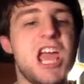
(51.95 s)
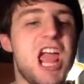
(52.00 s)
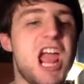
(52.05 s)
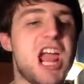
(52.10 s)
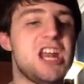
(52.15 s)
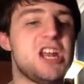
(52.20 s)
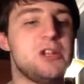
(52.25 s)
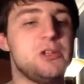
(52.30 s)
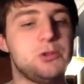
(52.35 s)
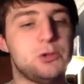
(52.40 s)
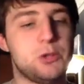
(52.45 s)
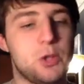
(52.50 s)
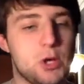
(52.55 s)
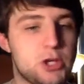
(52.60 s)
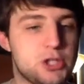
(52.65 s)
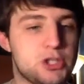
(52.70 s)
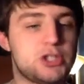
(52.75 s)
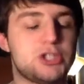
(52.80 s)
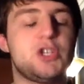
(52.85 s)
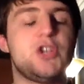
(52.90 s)
and it
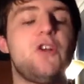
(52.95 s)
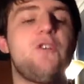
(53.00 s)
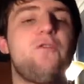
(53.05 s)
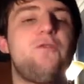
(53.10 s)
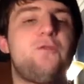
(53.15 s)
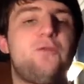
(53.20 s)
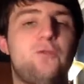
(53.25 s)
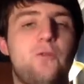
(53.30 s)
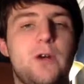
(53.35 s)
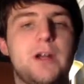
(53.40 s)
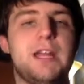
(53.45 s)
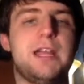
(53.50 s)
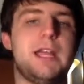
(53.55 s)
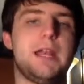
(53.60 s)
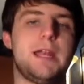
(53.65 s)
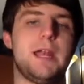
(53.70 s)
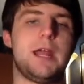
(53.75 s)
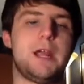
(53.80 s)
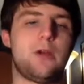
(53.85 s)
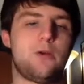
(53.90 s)
looks
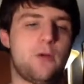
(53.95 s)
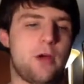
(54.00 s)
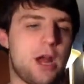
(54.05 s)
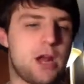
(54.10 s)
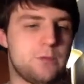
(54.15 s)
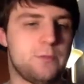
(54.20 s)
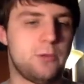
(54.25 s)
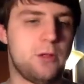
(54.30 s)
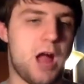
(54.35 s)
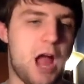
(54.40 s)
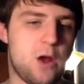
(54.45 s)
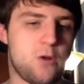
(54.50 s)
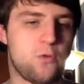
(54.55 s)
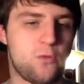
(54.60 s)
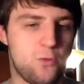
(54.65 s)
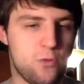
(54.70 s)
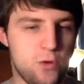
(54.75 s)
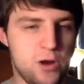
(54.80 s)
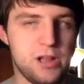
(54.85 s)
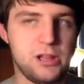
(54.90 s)
freaking incredible. I
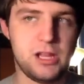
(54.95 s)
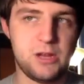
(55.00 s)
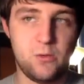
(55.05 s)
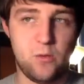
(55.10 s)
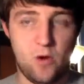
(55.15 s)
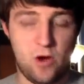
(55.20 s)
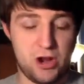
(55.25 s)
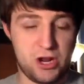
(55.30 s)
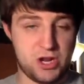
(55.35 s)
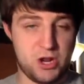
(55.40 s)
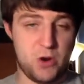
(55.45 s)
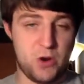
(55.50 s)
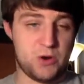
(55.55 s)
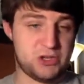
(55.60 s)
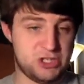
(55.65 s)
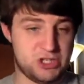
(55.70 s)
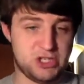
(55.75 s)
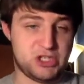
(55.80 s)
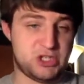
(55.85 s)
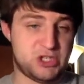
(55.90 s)
really want to go
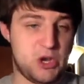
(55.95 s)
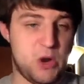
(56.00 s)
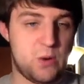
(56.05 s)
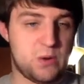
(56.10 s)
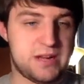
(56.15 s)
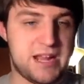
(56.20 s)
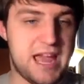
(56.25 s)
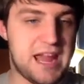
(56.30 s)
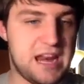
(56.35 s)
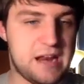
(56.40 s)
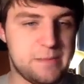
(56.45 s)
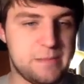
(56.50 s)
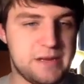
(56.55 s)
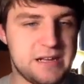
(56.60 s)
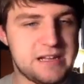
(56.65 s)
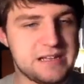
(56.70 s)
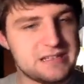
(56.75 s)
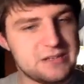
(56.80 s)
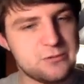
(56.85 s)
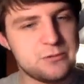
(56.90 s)
just go get it
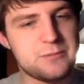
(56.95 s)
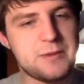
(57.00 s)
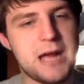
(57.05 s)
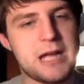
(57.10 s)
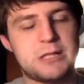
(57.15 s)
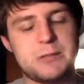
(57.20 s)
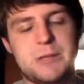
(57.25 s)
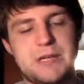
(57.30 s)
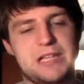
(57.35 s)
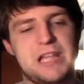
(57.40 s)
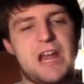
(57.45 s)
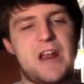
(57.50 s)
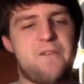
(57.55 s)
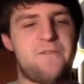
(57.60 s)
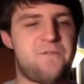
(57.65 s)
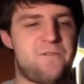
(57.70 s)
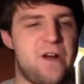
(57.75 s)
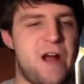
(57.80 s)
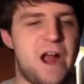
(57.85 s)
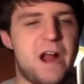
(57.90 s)
because it reminds me a lot of
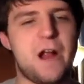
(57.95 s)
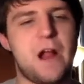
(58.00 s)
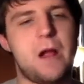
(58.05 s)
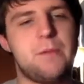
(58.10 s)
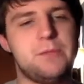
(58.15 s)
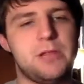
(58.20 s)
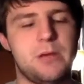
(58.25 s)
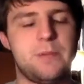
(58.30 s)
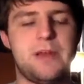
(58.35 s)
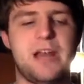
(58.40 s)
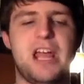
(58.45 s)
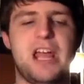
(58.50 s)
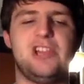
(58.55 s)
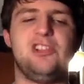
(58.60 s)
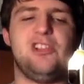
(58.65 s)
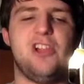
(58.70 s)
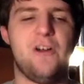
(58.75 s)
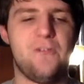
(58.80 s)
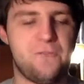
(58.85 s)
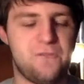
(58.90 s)
Fire Emblem, and I
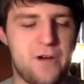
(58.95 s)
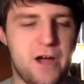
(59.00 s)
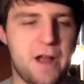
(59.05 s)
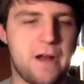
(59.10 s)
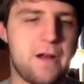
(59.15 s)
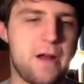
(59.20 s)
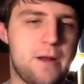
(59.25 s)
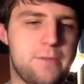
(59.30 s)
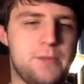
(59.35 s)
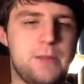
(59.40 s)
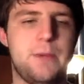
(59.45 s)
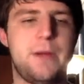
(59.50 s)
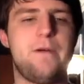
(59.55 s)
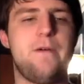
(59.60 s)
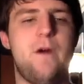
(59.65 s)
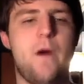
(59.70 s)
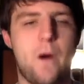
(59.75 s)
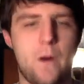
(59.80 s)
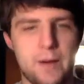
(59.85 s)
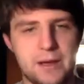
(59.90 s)
love Fire Emblem. I
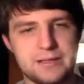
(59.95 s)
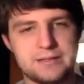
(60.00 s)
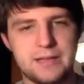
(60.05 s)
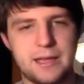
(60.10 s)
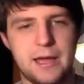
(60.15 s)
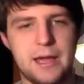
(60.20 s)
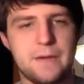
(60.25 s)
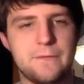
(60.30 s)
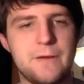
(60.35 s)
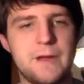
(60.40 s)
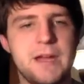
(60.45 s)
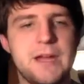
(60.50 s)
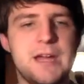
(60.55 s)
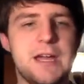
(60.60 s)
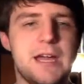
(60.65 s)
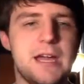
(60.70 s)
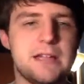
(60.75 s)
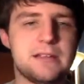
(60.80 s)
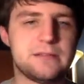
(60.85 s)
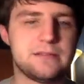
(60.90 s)
always have.
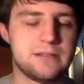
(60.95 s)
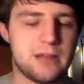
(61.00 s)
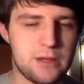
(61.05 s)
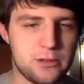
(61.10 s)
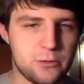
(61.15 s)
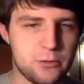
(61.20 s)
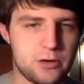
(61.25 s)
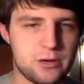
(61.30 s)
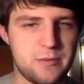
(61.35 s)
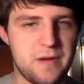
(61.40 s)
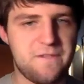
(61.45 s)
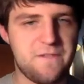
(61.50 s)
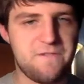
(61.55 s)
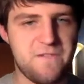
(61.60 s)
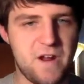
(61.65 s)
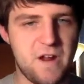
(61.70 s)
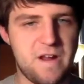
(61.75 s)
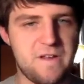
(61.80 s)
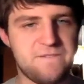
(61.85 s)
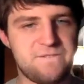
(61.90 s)
It's another one of my
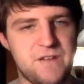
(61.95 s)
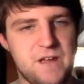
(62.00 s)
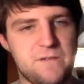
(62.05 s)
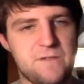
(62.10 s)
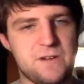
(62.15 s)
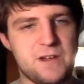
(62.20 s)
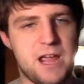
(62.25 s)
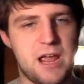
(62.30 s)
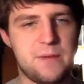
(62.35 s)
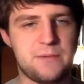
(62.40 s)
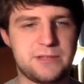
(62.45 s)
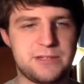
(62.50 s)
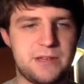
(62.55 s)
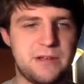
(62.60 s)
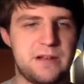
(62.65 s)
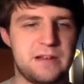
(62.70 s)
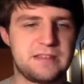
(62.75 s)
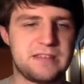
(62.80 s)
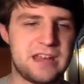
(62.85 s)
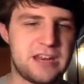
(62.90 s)
very favorite game
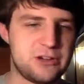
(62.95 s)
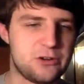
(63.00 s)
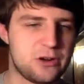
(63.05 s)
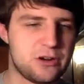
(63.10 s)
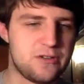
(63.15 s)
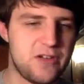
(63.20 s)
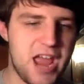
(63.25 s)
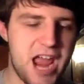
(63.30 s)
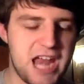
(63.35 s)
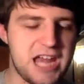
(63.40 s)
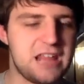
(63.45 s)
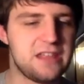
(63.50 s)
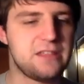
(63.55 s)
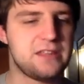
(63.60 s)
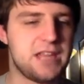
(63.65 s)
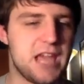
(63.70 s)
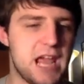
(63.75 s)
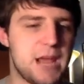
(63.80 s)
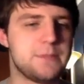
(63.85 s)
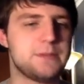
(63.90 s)
series that I don't have any of the
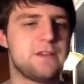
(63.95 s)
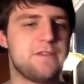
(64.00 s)
games